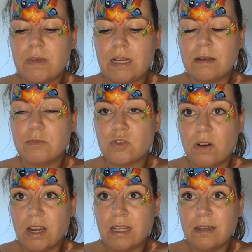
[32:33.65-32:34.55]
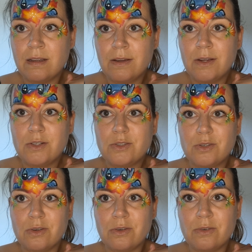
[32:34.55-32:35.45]
I'm trying
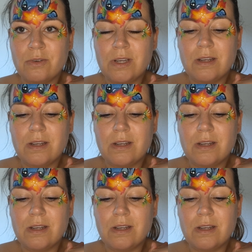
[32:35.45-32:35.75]
to